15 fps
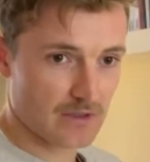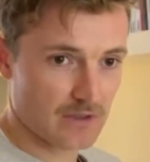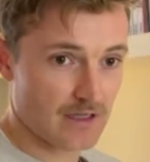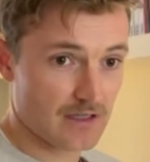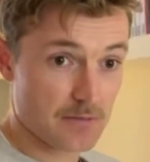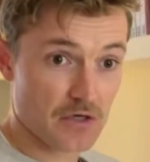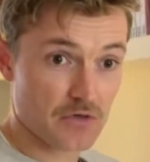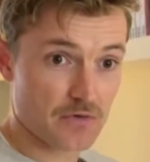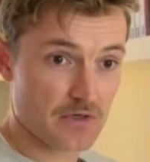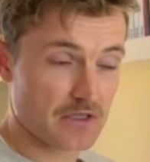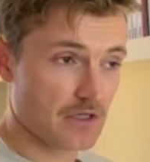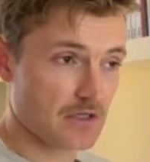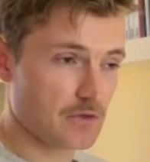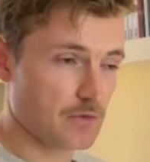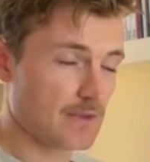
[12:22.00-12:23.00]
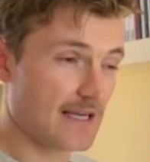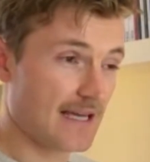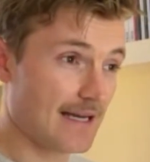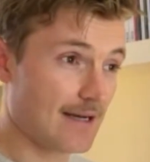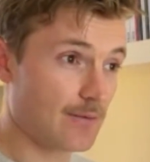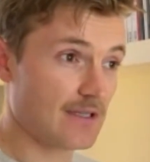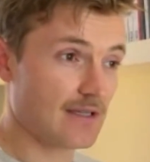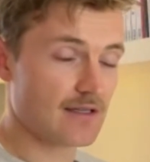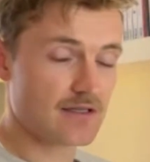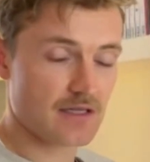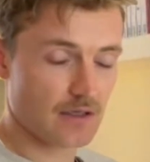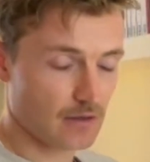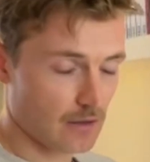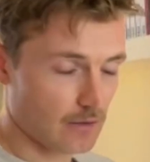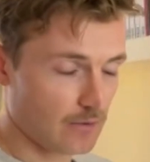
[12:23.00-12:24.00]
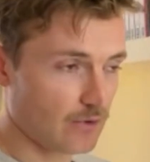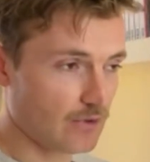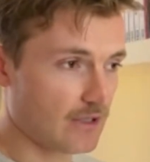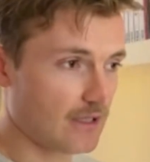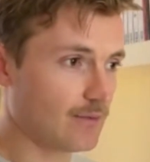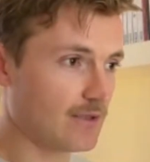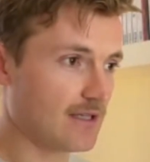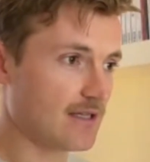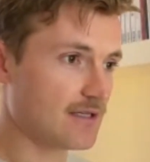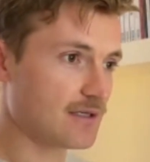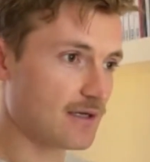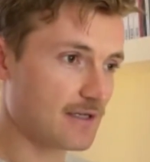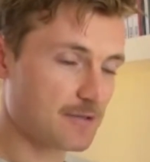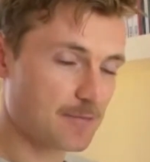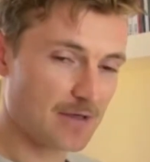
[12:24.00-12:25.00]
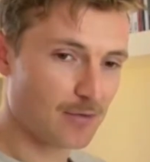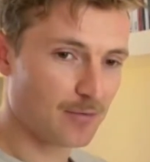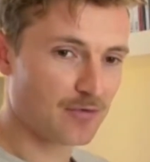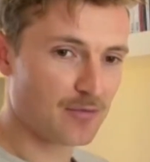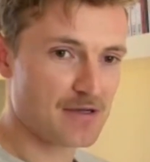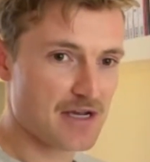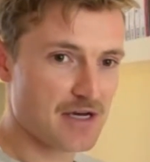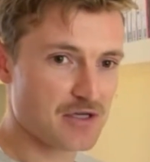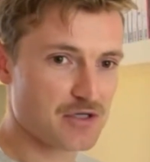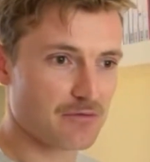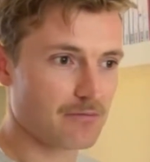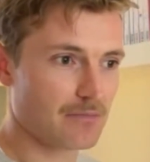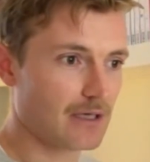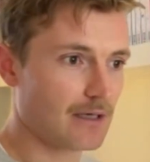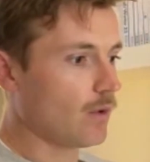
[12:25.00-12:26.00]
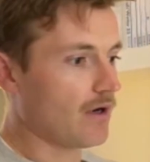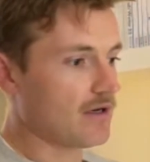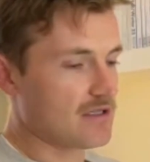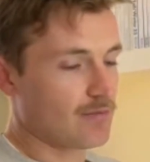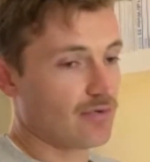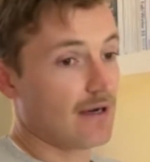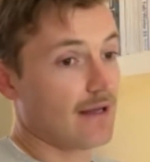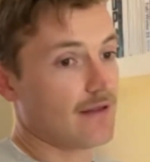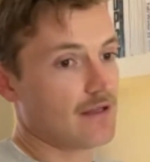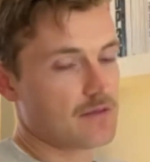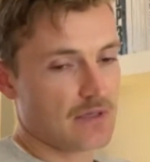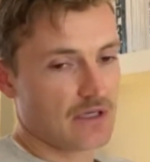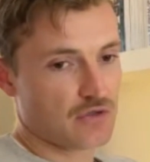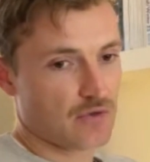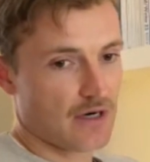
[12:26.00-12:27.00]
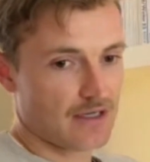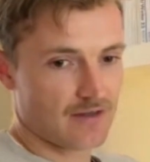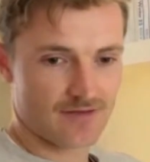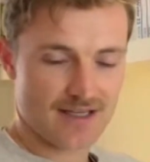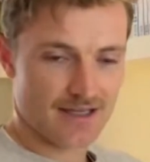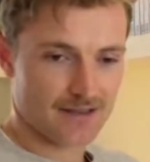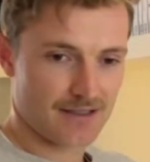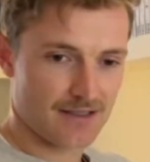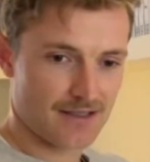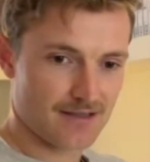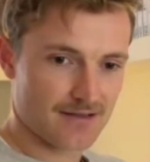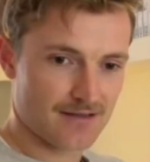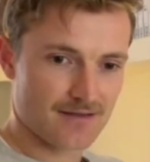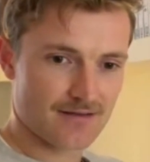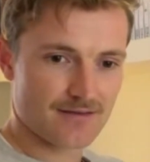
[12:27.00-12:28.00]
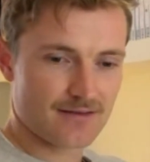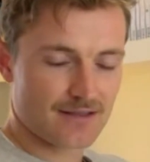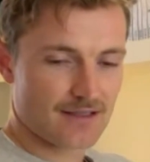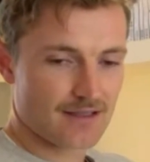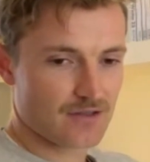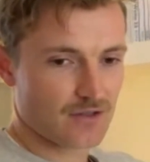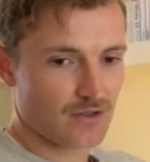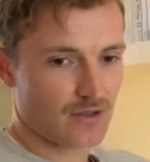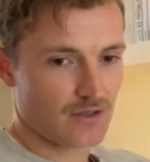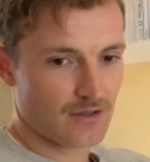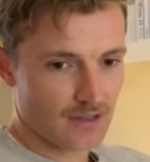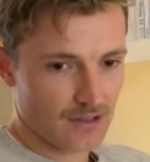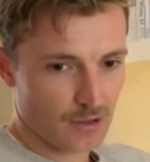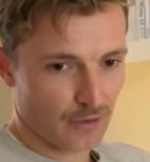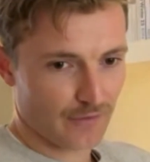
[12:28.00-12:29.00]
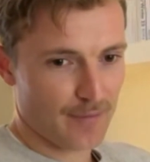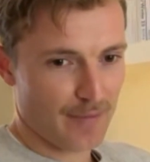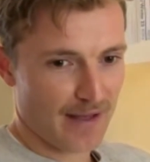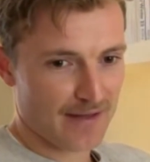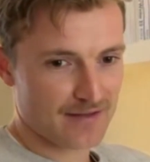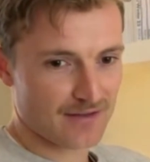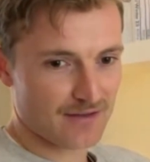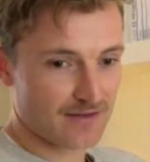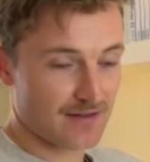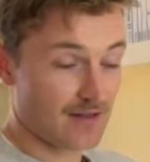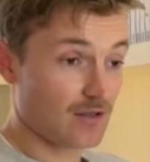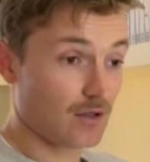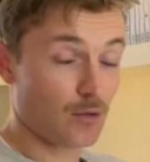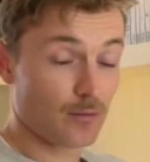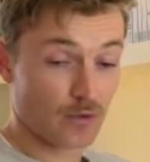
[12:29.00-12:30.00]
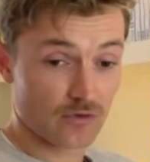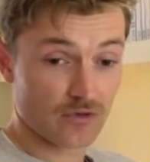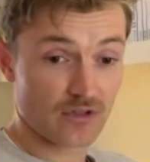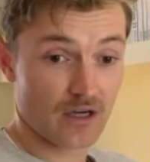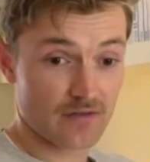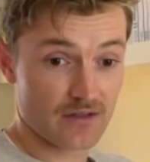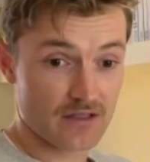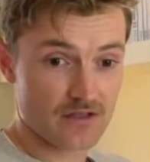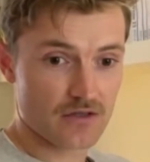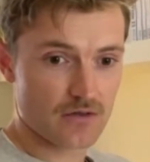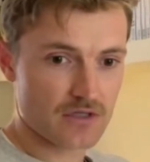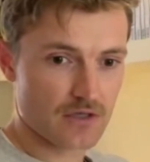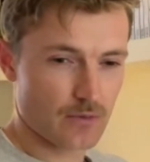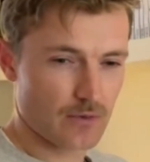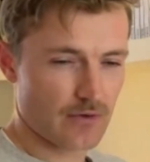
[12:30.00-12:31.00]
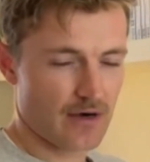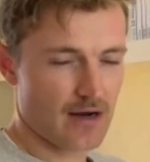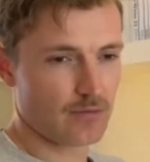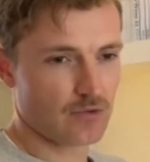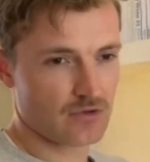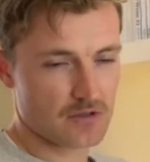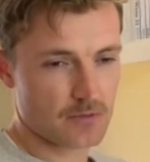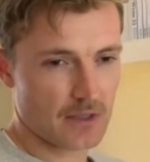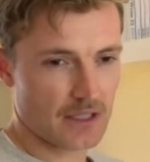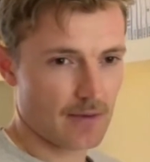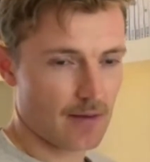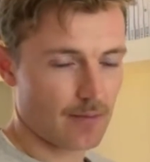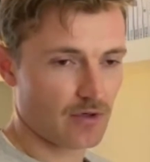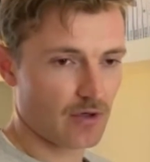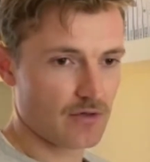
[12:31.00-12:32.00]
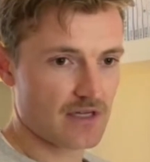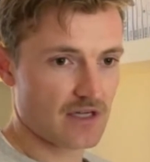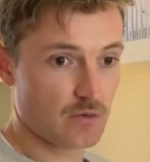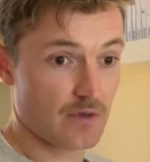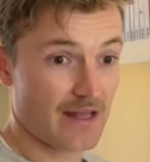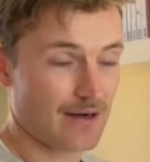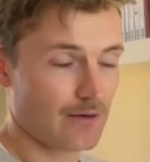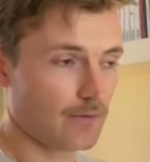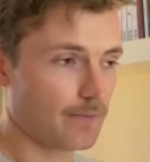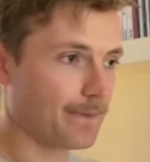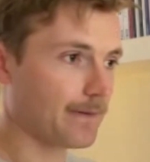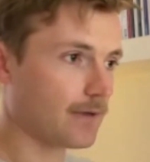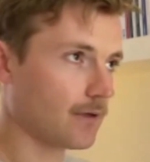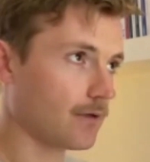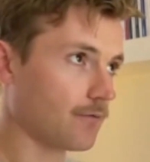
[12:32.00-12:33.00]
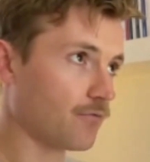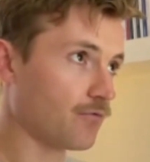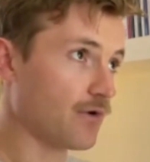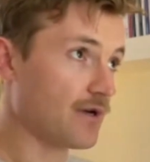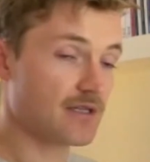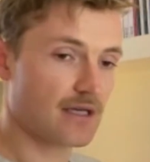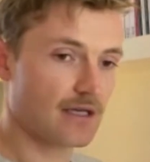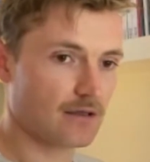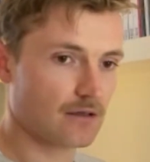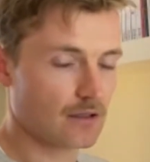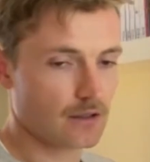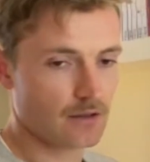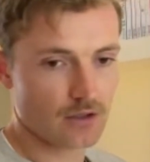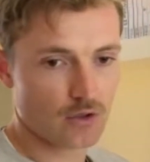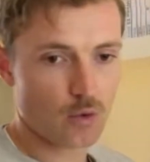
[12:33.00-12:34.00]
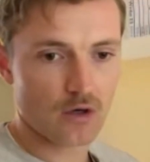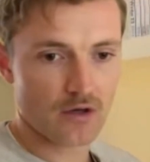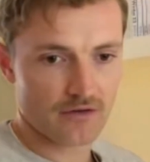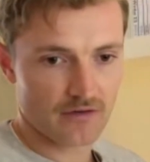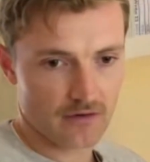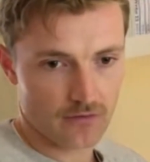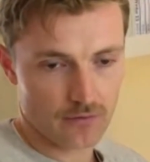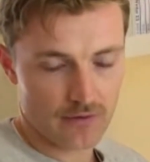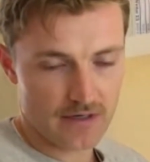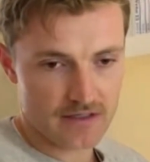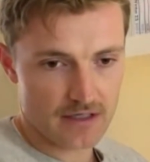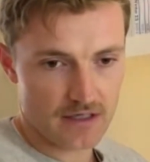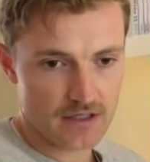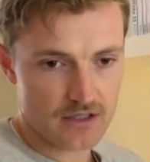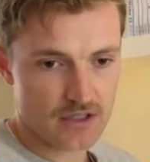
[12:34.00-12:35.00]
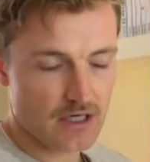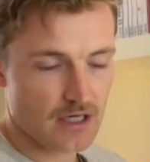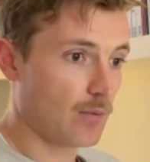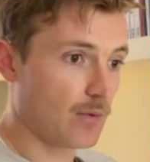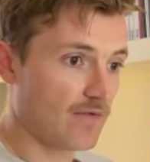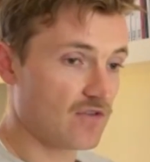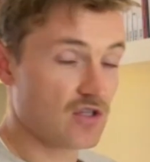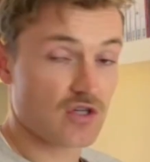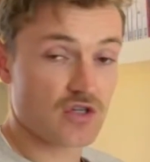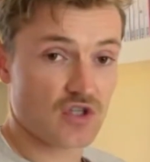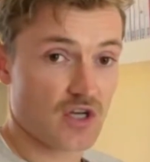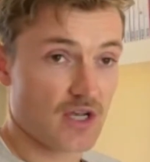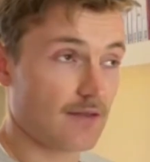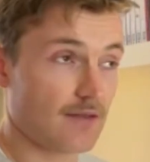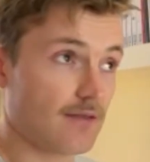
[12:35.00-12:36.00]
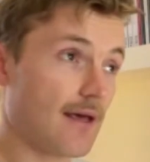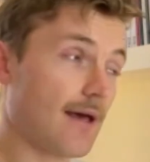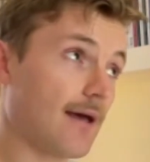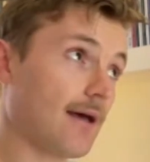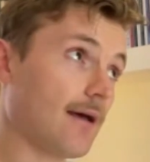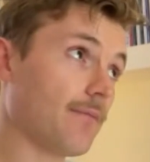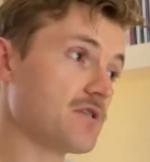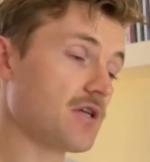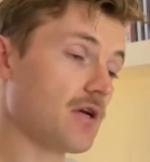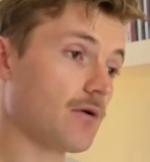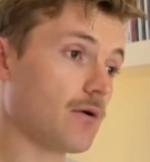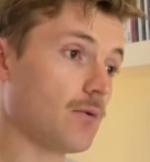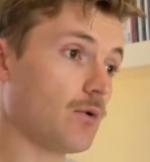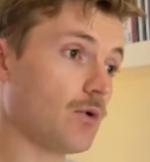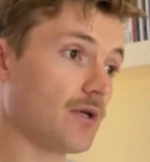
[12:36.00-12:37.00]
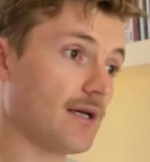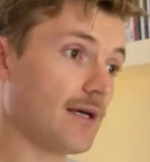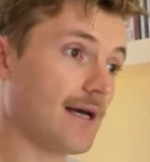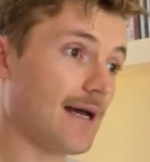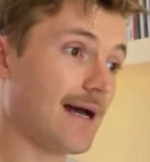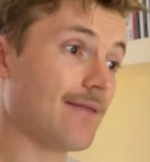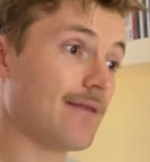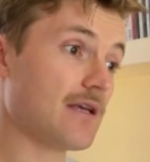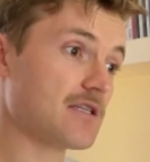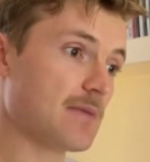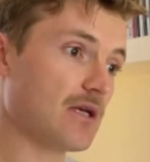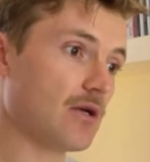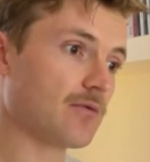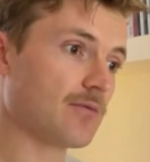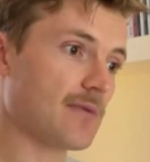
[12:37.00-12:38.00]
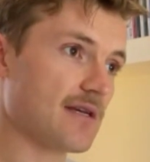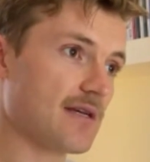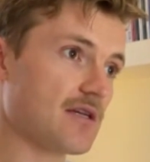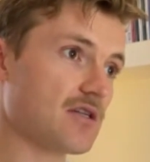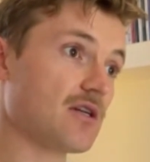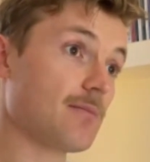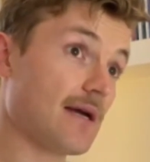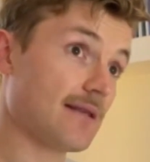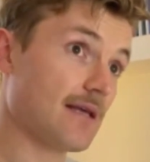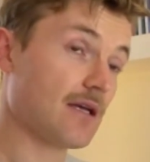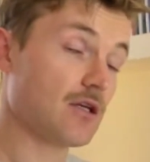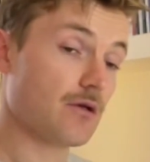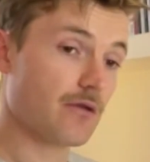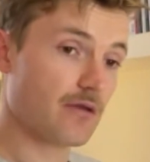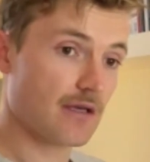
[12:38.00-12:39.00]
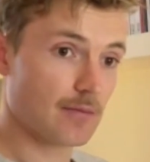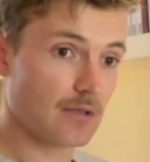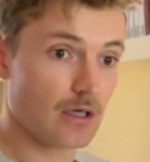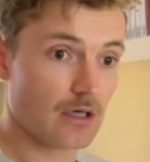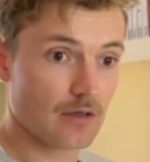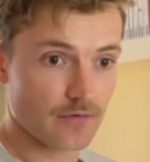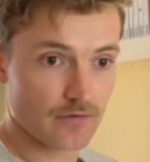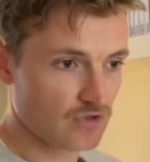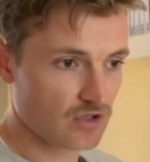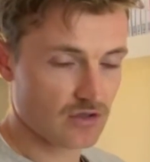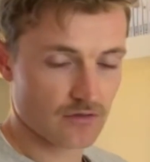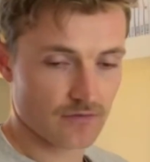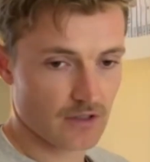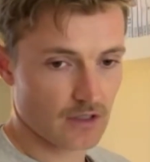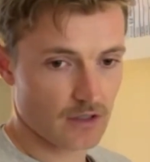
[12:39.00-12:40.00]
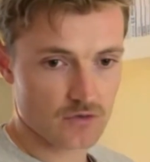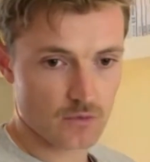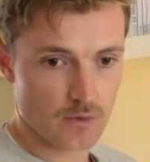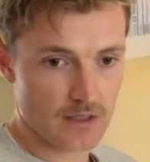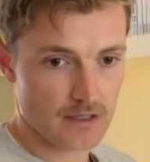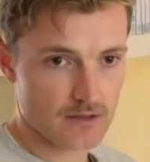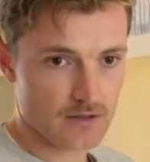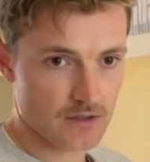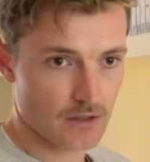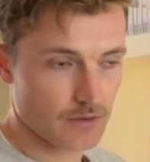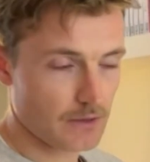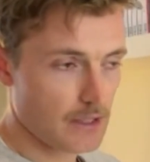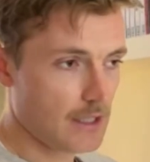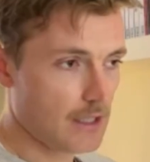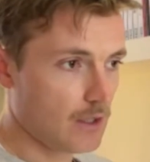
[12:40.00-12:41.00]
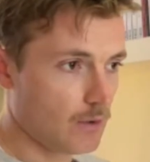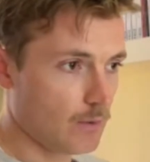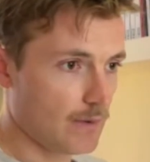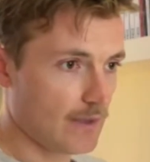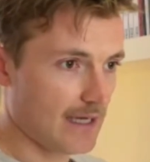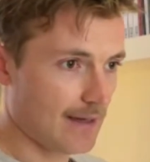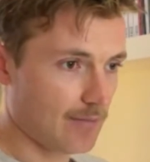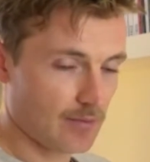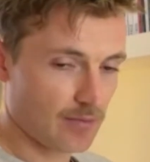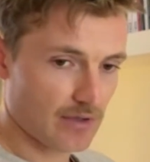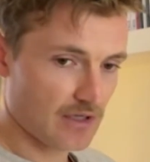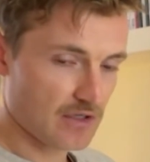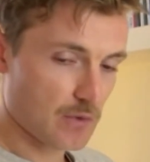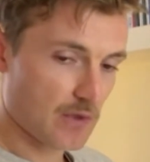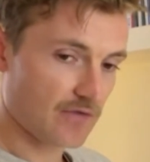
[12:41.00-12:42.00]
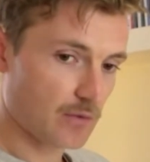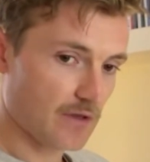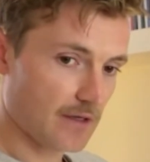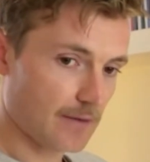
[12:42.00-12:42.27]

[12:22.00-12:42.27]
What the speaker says: we did as much research as we can. We did the CRO audit and we did the site speed optimization. But whereas a brand that's been trading for 10 years, has got a lot of competitors, there's a lot more to dive into. So we were able to speed up that process without kind of risking the quality of the research. But we've just shared their CRO audit and their speed optimization and made their new theme live just off the last week. So we can be pretty swift with